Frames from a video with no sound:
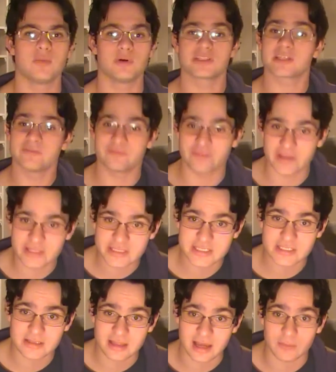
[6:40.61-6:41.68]
was
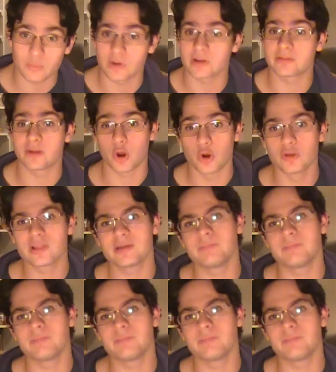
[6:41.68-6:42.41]
convinced that one of the only